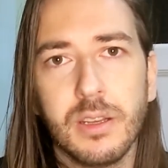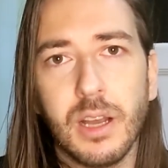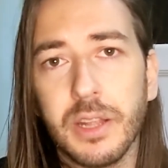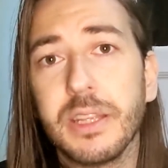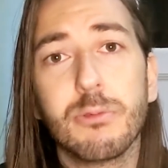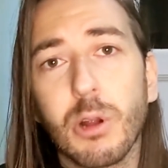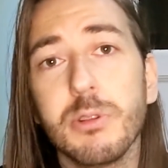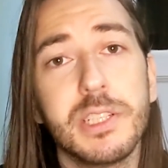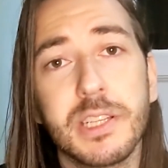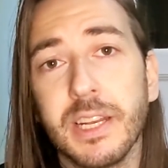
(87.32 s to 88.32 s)
I think
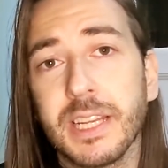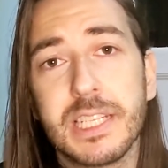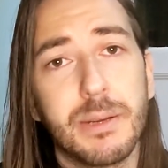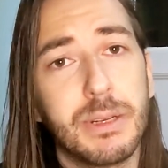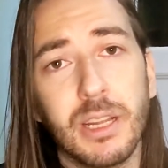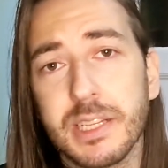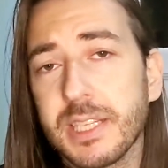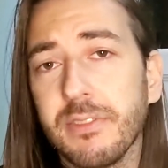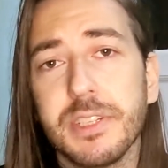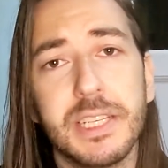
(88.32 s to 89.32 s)
Rose is going to get something like
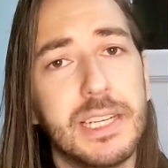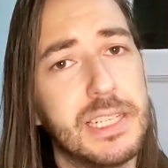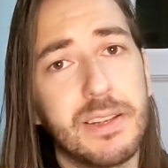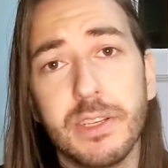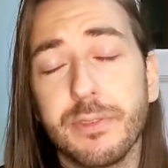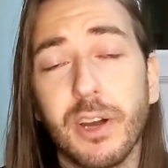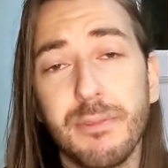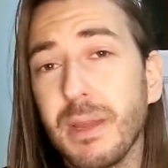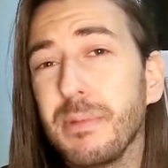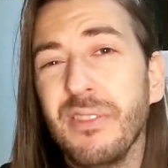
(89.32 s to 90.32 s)
70, 75,
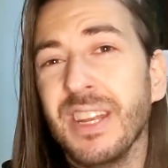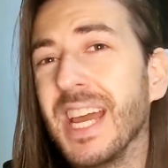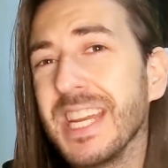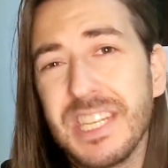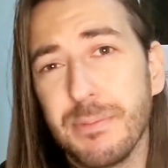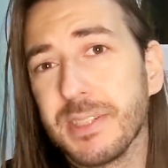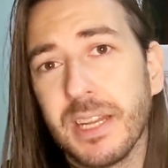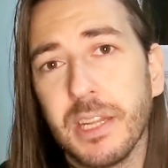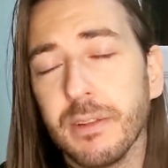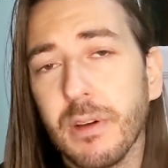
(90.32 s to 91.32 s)
maybe even
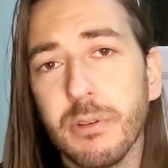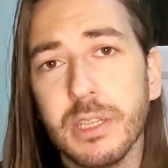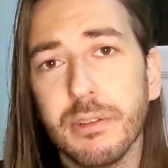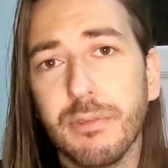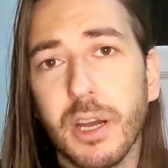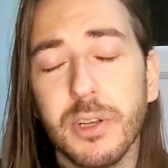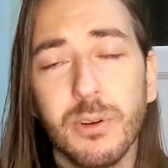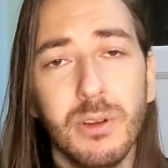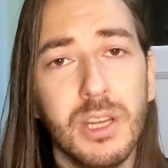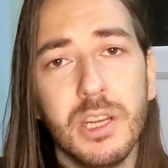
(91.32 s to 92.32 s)
80% of the vote in the
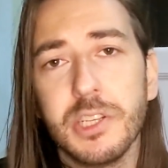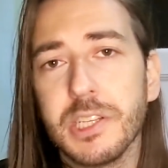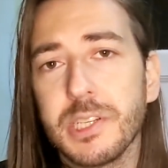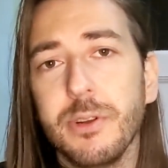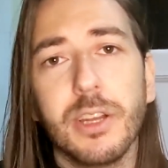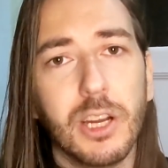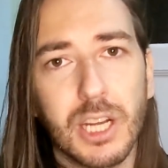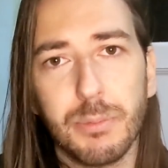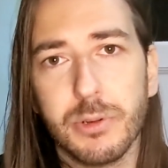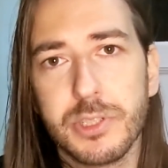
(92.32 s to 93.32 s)
final. She's doing her
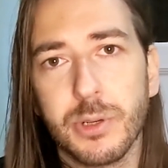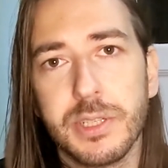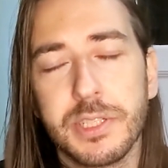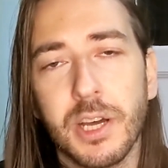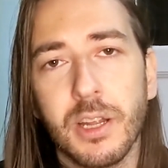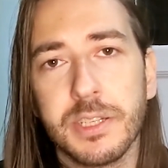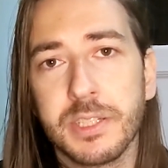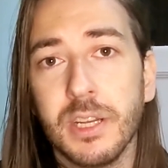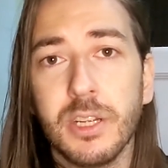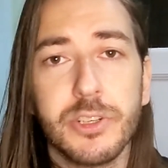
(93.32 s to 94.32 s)
couple's choice
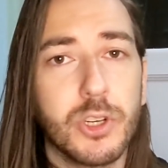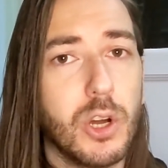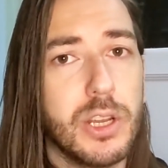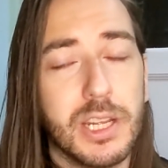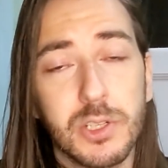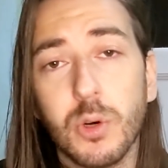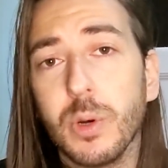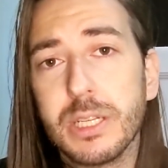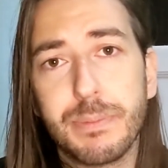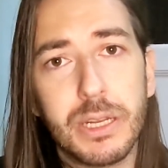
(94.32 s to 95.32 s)
dance. John has
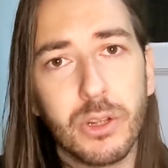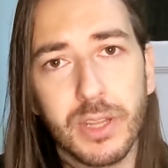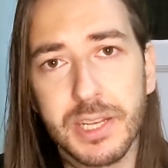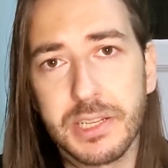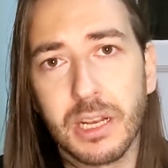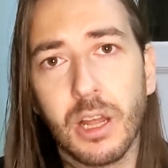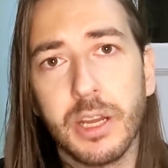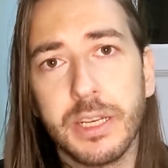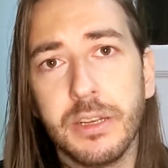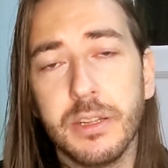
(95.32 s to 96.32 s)
always been on that
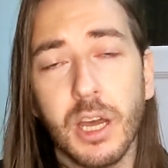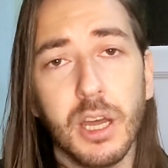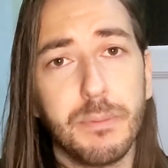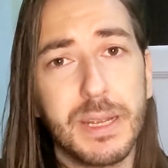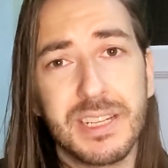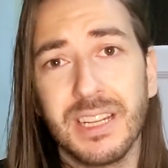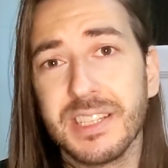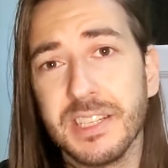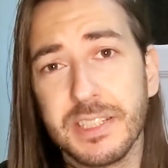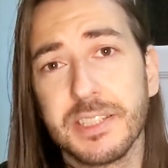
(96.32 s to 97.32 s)
decline, basically
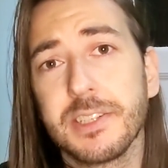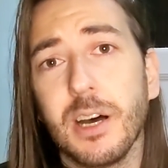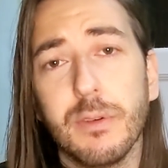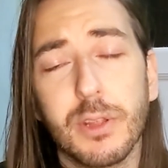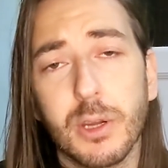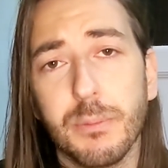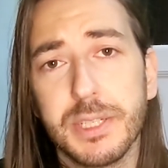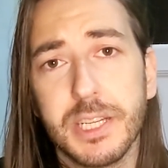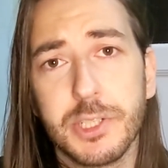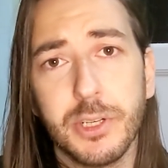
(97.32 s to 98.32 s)
since the start of the
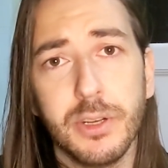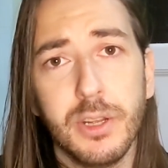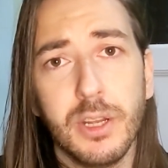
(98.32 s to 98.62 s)
competition.